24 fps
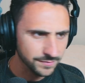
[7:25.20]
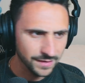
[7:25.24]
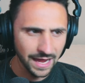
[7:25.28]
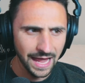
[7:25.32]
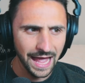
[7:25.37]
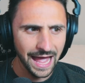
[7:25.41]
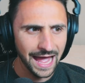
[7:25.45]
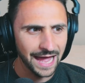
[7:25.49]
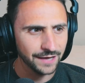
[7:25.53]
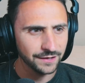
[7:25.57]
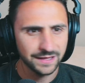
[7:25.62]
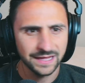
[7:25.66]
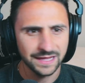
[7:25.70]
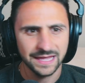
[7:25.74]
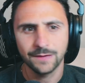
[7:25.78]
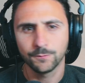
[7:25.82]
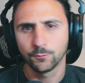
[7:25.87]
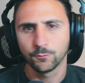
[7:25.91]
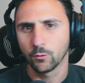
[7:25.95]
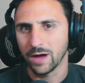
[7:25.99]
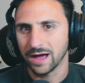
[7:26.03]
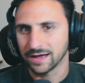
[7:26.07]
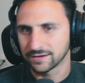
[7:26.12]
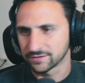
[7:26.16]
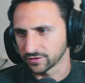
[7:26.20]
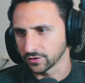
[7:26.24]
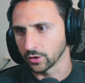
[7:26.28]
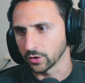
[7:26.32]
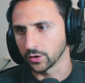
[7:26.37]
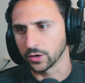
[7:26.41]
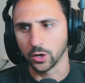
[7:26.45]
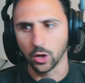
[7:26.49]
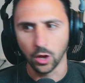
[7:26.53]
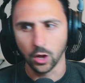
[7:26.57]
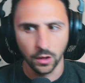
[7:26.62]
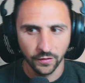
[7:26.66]
and Kim
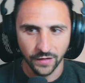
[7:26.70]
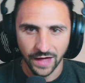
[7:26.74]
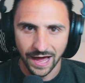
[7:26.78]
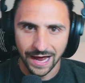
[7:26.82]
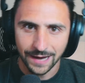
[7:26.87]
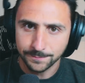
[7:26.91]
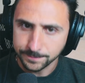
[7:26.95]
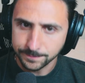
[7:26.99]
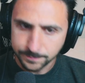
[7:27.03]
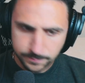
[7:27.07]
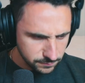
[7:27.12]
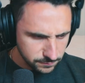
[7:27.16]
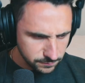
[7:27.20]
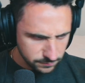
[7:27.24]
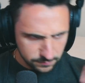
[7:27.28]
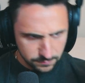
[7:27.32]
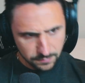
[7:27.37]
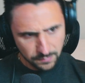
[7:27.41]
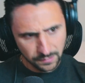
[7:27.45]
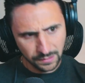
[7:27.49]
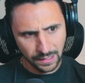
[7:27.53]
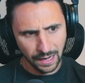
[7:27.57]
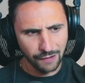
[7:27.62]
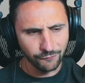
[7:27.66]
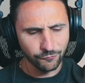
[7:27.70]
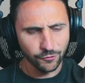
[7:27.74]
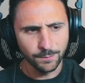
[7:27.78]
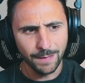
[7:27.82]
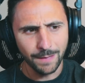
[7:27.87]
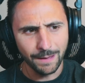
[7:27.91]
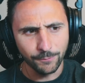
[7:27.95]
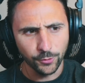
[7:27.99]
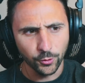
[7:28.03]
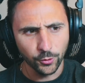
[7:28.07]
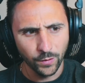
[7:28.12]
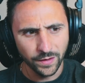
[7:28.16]
Wexler and all that. I
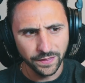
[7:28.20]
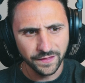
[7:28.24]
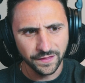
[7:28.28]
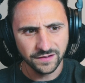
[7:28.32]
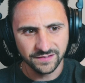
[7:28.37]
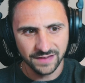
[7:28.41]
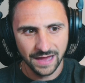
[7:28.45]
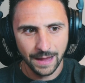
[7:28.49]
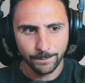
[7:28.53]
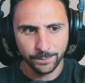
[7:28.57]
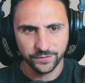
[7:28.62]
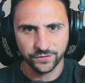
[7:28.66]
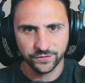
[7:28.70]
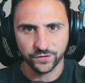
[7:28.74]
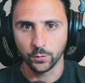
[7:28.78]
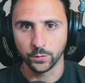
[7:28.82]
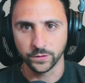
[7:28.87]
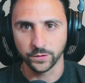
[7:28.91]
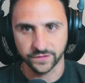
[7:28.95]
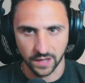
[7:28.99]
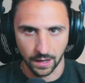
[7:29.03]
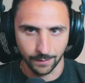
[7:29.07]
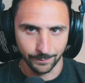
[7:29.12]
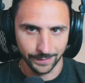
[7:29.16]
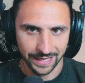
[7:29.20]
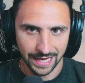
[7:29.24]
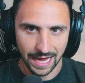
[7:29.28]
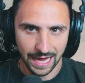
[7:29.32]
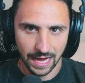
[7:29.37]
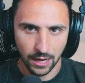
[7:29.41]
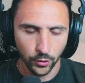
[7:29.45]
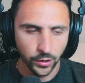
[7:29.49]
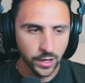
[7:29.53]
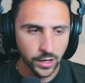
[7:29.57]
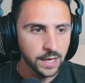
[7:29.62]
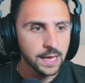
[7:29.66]
remember when this episode was coming
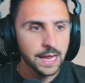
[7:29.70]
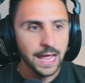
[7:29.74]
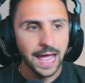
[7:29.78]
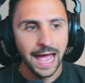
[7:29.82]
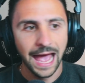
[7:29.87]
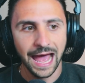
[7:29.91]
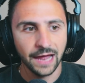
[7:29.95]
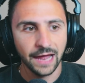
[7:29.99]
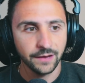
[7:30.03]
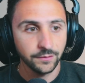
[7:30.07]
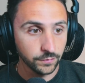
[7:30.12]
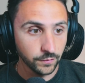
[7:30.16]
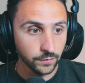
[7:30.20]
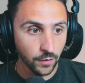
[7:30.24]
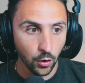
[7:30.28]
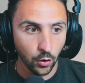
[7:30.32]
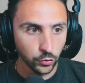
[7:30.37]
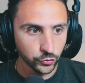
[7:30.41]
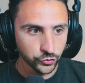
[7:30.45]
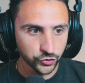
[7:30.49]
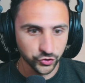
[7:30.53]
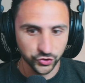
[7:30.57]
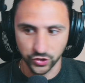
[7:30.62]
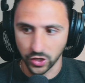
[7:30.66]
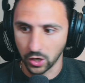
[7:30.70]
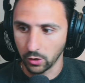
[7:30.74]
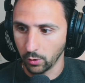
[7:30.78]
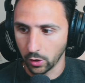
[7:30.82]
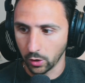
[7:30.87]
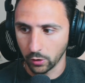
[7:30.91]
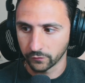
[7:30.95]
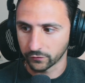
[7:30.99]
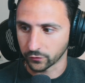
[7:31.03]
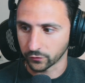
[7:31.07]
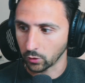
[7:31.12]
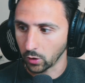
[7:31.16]
out and the whole show
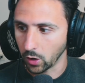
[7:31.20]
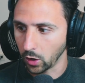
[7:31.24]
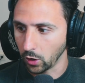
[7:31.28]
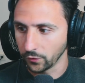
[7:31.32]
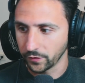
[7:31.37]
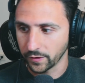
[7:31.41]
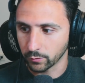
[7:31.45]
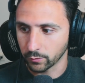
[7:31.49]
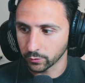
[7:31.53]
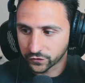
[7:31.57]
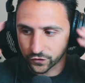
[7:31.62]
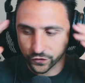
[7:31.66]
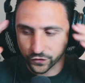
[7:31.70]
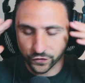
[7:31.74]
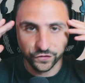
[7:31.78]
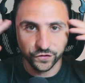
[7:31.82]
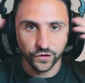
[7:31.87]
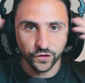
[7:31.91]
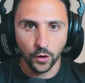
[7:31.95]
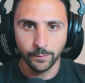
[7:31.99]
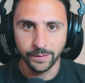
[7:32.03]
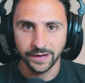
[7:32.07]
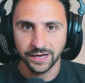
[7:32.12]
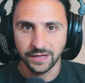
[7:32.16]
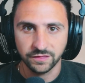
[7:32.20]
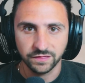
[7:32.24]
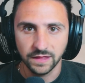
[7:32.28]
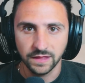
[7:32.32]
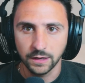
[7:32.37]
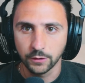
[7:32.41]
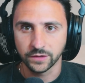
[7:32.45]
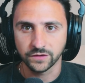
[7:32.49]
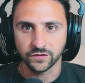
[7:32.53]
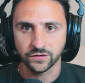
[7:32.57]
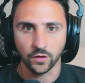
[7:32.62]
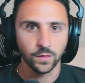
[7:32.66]
overall, there was just so many
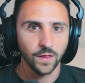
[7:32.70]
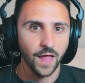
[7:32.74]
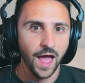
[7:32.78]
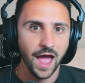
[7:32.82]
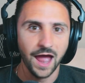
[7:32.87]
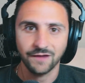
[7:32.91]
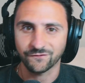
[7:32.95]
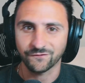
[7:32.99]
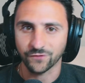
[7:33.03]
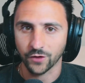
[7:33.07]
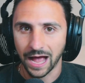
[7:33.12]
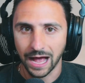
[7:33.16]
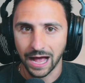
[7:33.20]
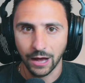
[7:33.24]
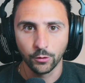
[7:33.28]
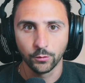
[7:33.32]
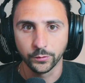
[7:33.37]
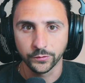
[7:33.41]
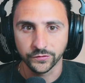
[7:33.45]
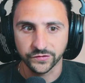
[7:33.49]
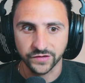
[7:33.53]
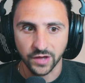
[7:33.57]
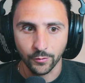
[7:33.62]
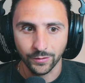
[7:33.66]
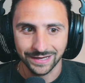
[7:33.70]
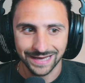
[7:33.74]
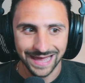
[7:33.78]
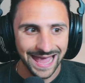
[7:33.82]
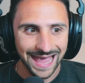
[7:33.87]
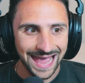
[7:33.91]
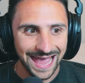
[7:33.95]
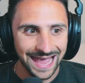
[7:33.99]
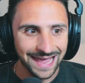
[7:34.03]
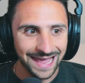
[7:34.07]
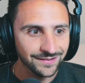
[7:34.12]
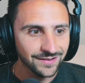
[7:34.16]
theories online for how it was going
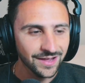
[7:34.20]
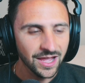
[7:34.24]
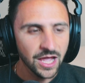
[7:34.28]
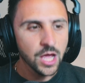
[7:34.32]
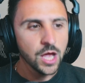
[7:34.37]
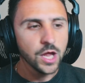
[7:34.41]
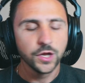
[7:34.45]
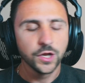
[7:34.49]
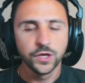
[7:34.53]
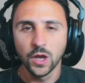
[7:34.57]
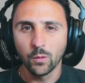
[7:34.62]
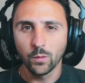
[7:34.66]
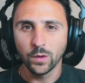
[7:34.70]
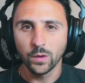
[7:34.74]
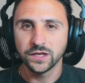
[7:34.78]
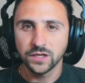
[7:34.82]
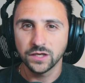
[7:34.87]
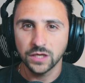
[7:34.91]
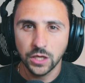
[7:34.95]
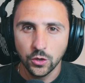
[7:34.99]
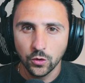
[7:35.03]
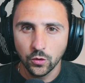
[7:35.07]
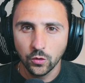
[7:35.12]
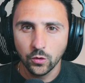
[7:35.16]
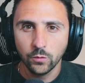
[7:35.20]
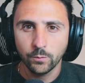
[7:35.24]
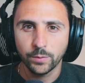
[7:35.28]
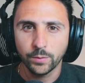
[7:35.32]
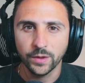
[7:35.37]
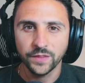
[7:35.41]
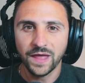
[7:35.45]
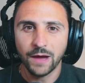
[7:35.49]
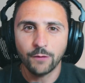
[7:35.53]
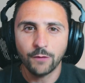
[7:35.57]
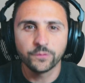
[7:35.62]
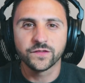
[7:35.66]
to end. No one knew,
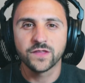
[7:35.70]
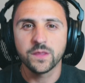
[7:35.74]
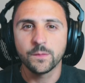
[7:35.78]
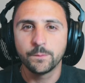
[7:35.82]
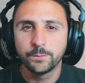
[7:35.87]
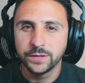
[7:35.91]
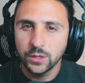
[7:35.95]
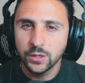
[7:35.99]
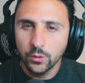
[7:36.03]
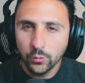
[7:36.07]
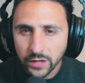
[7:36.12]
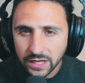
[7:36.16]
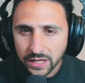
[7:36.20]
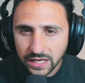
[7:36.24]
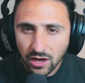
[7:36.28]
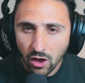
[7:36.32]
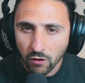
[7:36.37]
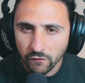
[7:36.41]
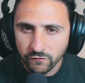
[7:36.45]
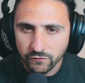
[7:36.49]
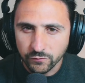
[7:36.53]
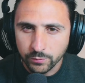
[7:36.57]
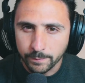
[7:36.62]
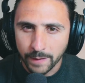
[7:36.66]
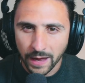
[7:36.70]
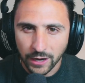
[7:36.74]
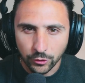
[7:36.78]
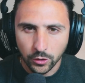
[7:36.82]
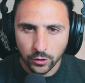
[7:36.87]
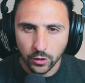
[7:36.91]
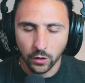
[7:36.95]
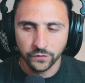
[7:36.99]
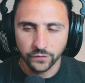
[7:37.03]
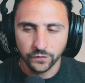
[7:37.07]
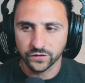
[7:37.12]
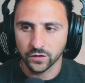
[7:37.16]
but that was the beauty of Better
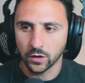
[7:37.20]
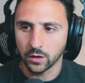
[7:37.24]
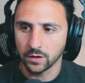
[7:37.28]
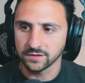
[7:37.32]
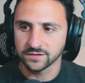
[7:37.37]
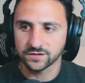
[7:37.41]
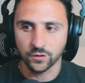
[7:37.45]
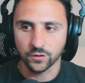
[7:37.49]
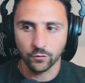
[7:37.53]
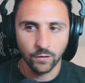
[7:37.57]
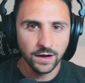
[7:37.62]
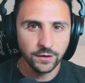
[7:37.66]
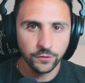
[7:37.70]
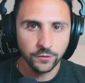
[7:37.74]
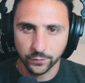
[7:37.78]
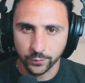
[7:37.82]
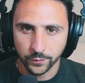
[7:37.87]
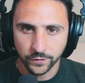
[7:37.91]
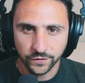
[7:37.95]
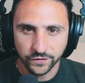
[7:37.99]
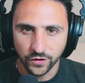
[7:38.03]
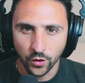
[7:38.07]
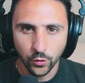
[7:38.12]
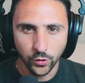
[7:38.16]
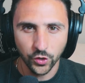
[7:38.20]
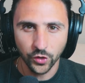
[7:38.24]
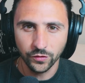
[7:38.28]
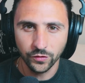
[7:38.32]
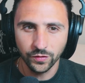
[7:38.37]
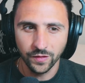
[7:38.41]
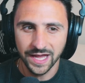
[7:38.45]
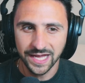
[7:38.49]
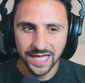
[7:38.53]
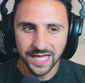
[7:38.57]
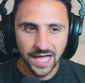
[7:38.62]
Call Saul, is the writers were so good.